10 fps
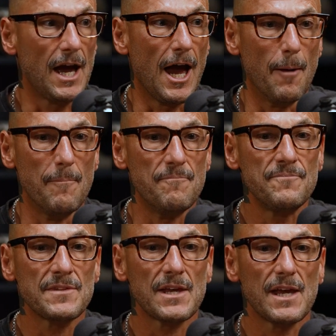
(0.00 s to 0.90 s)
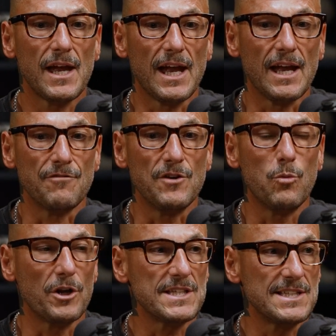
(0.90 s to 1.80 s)
If
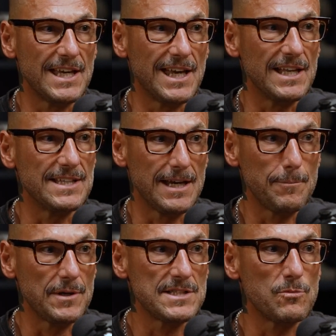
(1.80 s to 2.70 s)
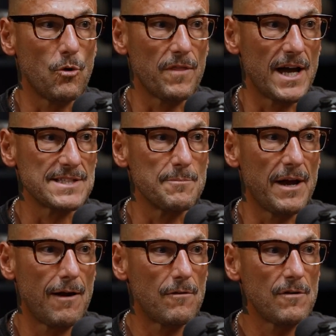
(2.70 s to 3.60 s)
you wanted to dig in deep into what that's
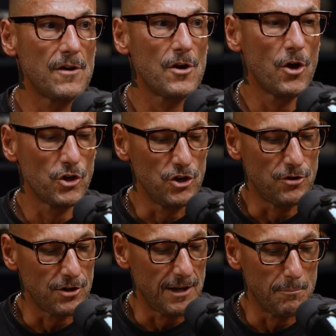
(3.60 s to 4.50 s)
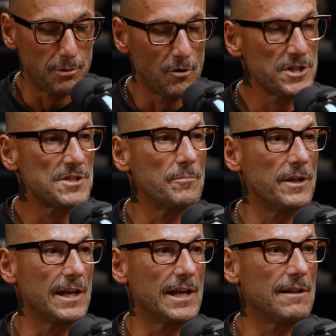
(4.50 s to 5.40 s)
about, you could employ
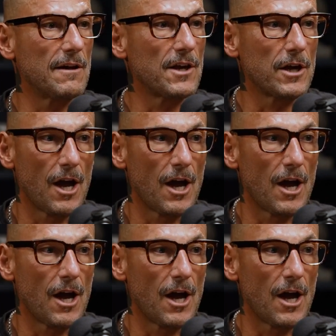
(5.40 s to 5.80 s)
somebody like a